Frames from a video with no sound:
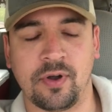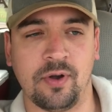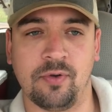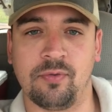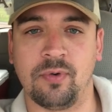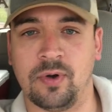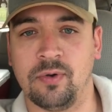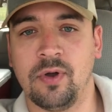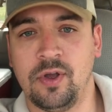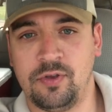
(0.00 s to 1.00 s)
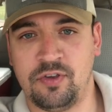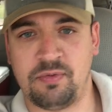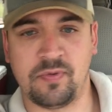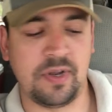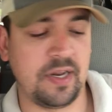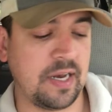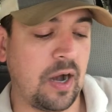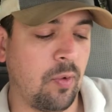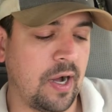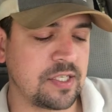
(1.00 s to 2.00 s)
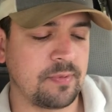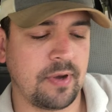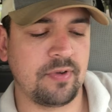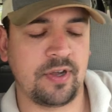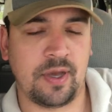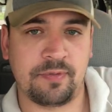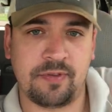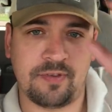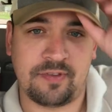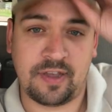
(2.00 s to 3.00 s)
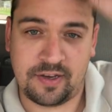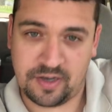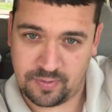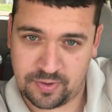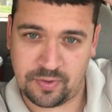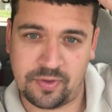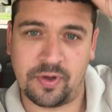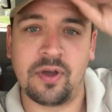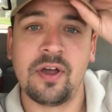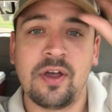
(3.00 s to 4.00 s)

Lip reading: Or, well, used to be reading, now watching my recaps. This is the second year we're doing the